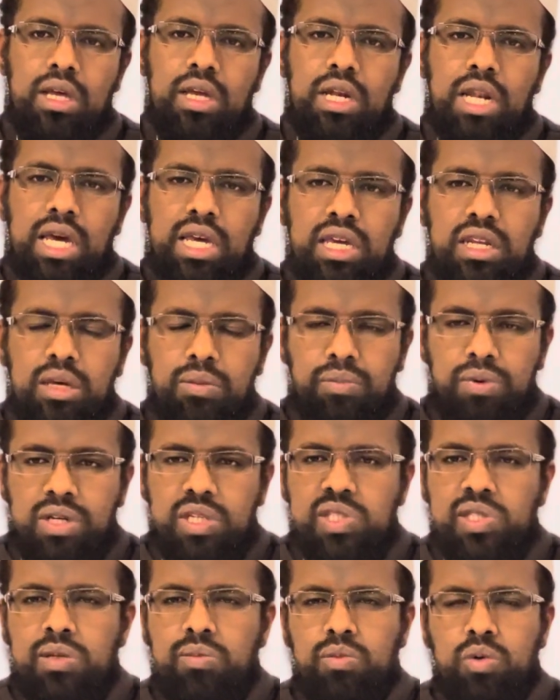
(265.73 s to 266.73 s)
Like, he
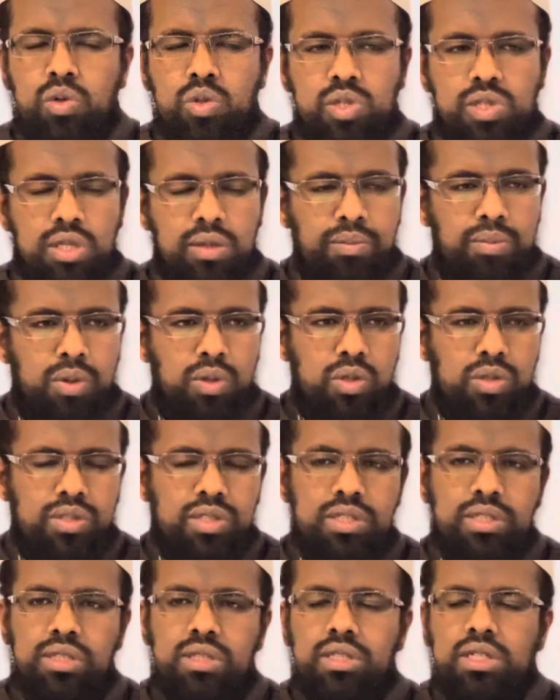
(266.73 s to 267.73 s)
brings the most
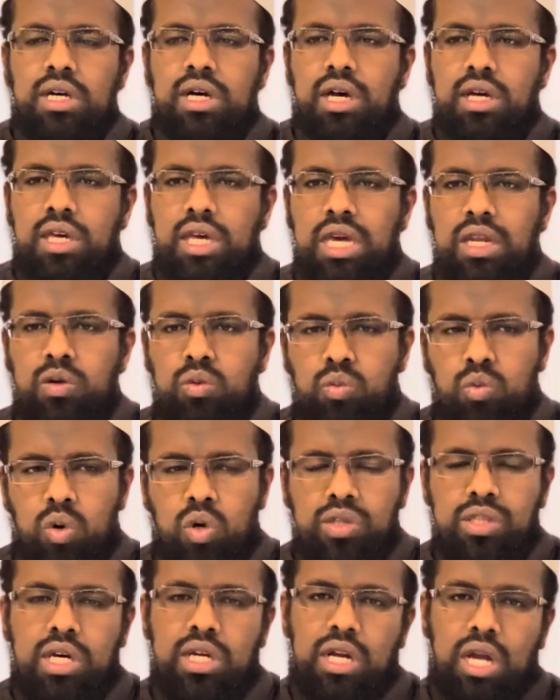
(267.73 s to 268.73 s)
important
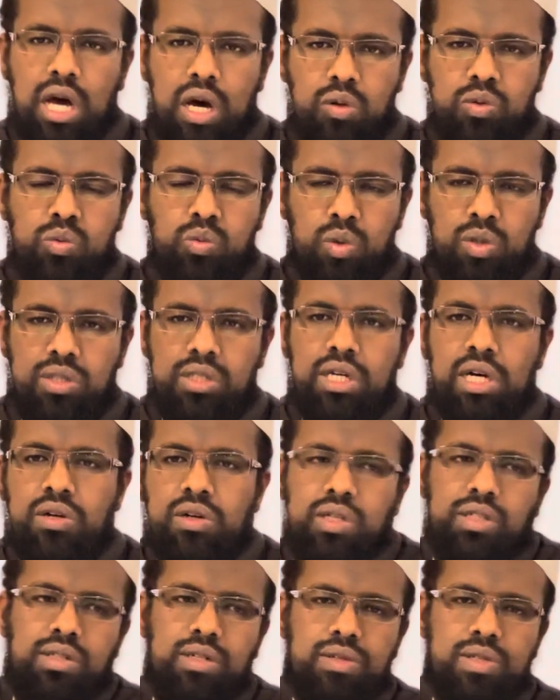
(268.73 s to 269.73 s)
inward and outward
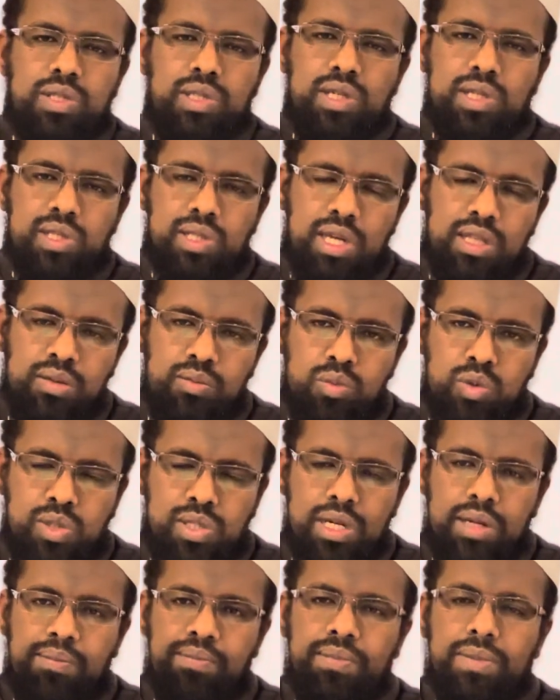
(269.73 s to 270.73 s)
characteristics that the
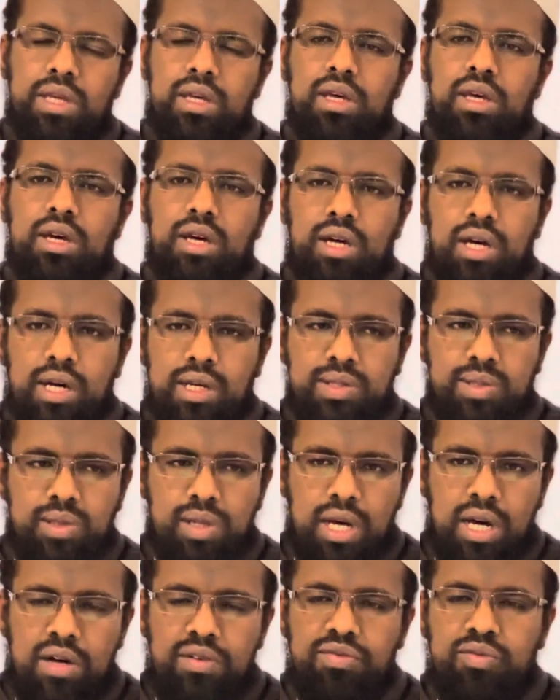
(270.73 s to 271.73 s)
Muslim has to
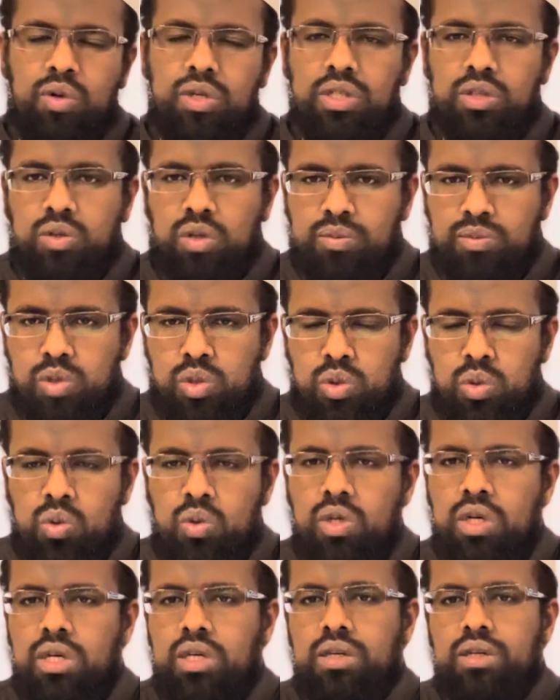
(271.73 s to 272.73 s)
have when it comes to
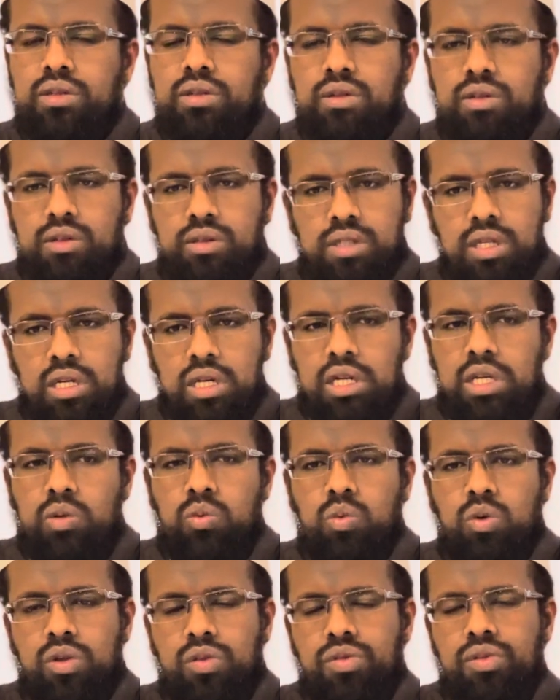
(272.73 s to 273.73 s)
dealing
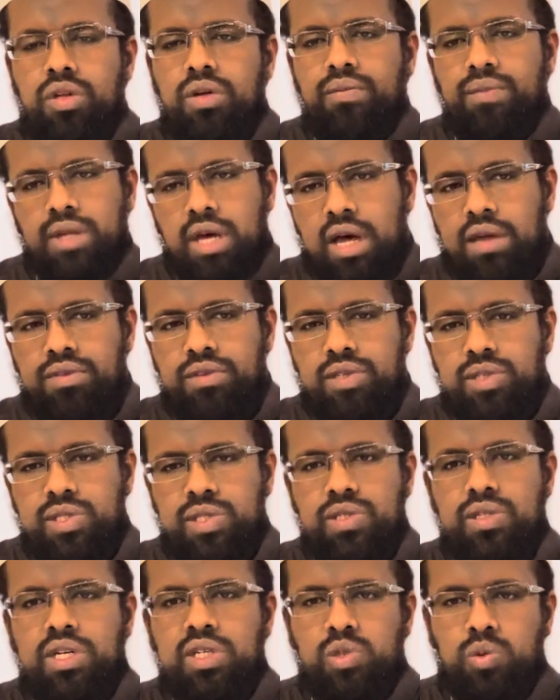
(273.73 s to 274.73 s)
with
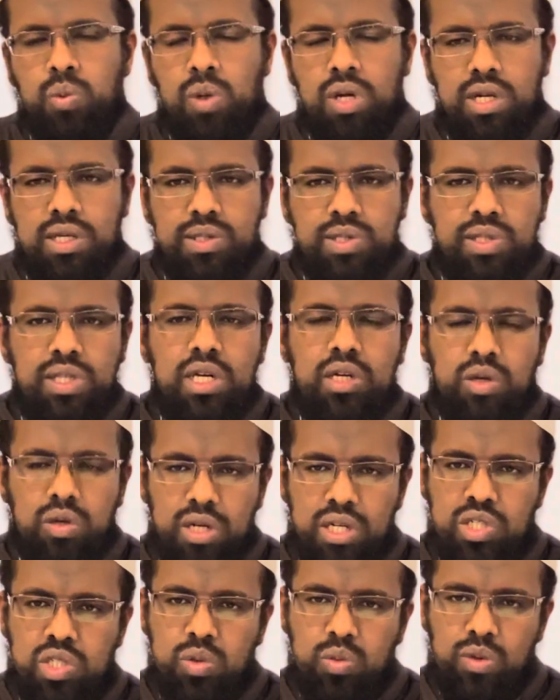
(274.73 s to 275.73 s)
others, as well as their
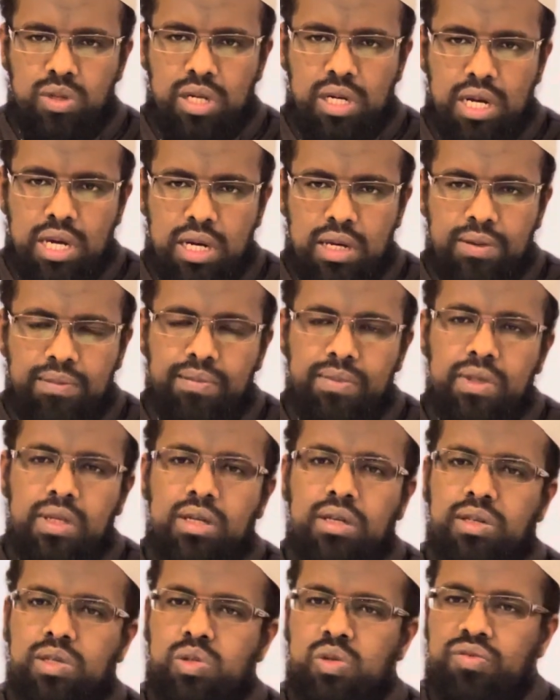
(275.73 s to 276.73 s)
connection with Allah.
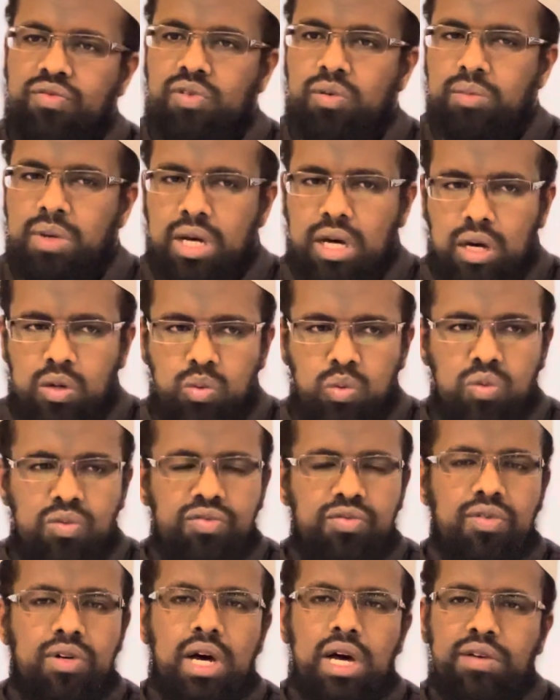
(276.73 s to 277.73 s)
So from khawf,
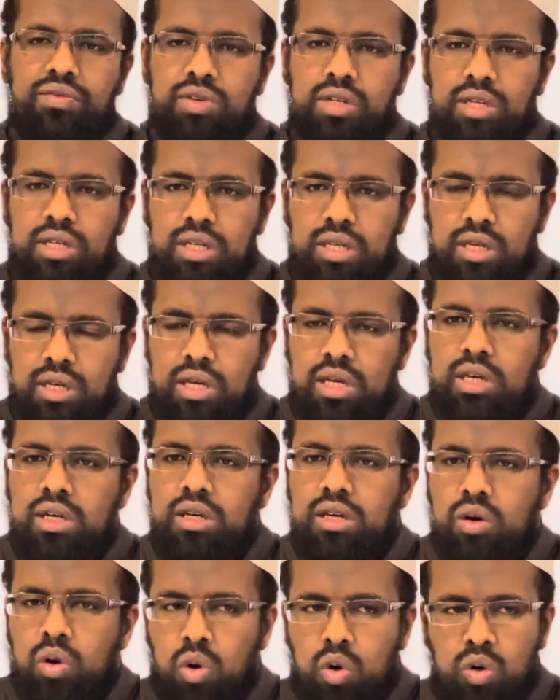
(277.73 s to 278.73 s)
having
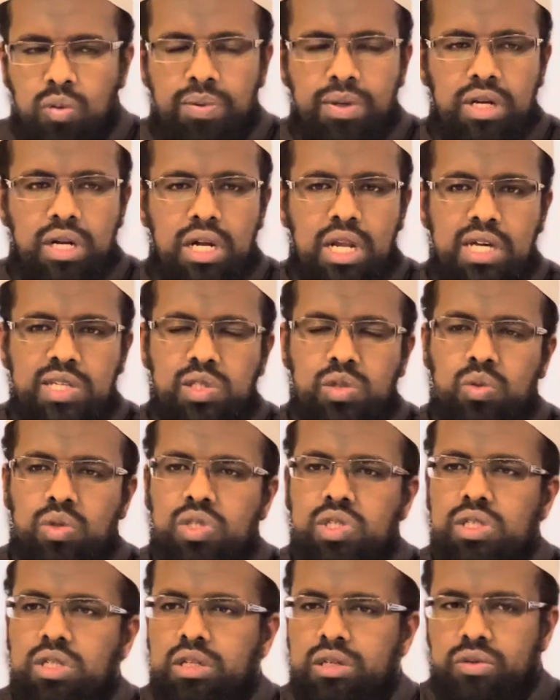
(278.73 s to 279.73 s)
hope in Allah Azza wa
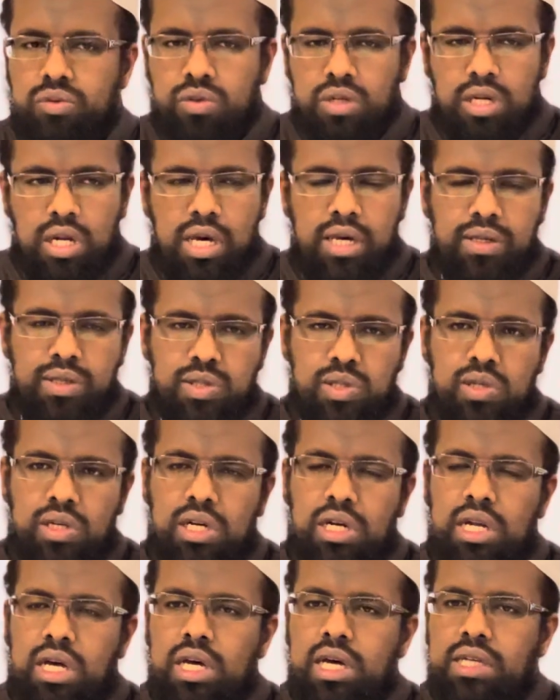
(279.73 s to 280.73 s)
Jal, reliance on
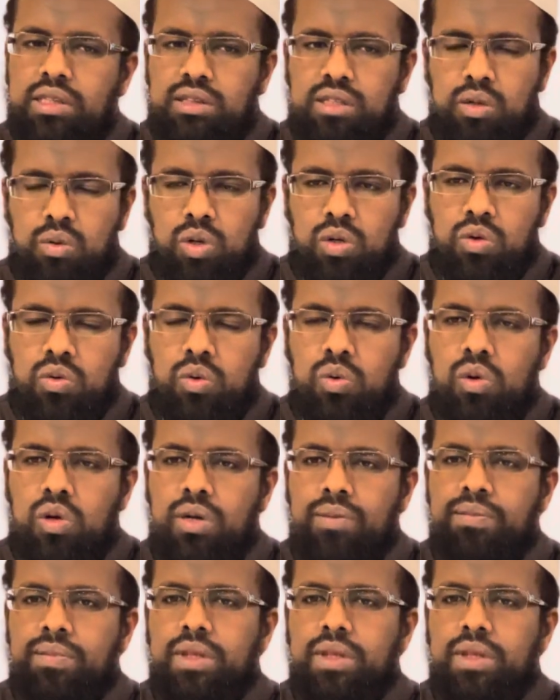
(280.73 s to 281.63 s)
Allah, tawakkul,